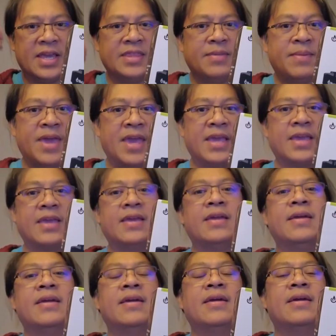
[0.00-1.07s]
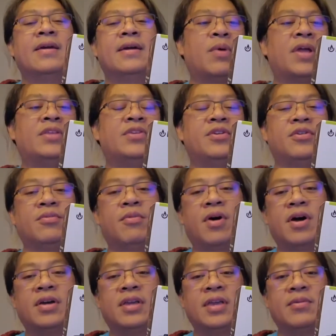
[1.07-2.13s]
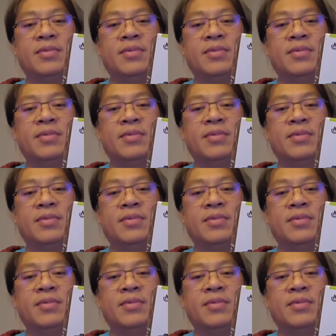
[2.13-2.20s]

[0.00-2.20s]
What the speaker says: at the back when you're walking.